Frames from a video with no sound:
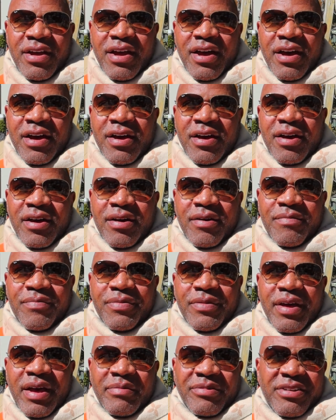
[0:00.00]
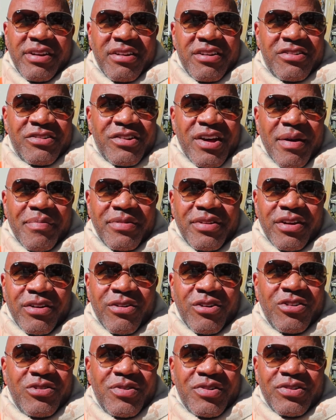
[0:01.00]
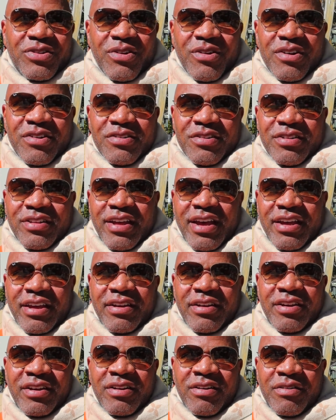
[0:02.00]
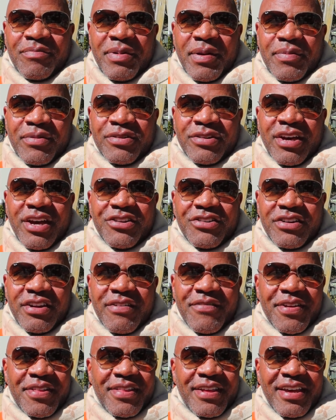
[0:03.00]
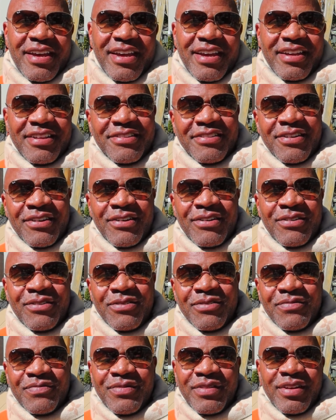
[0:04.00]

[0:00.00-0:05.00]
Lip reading: I'm scared of shopping at grocery stores. It's like, people touching everything. So,